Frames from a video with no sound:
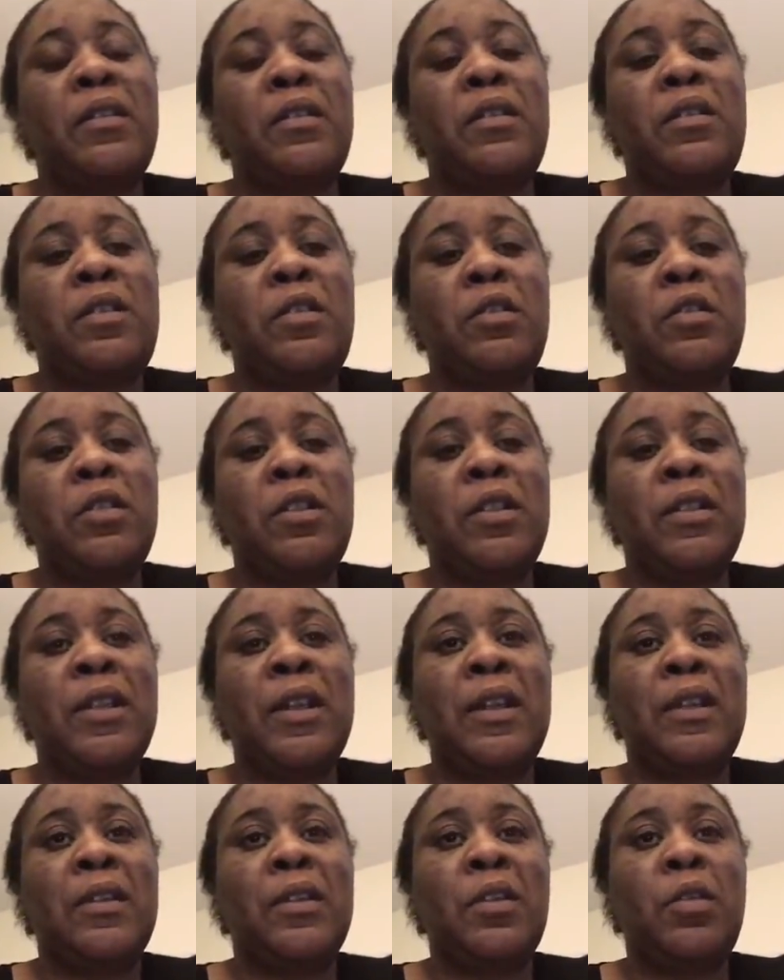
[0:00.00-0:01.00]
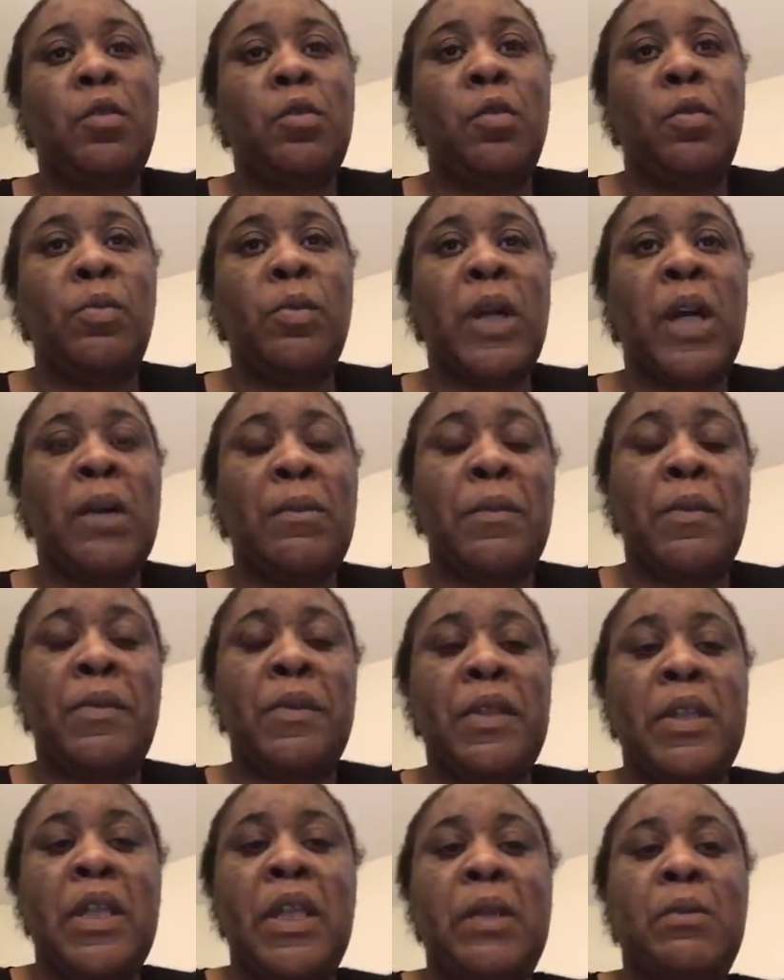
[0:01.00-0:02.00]
She was like the cool mom
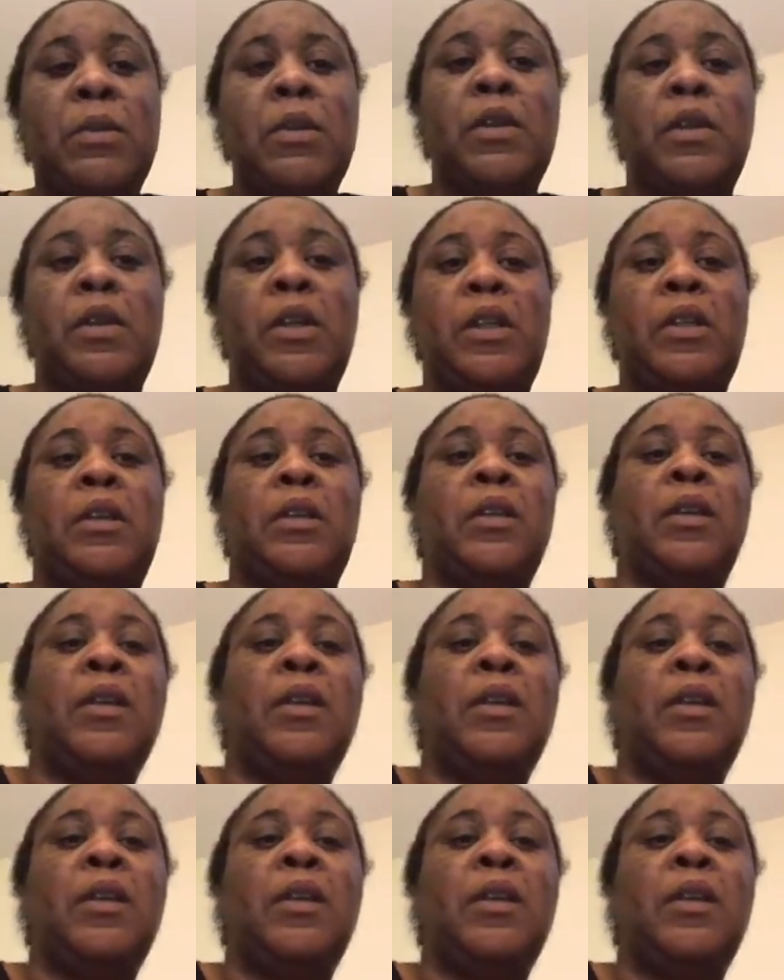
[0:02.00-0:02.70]
of the neighborhood.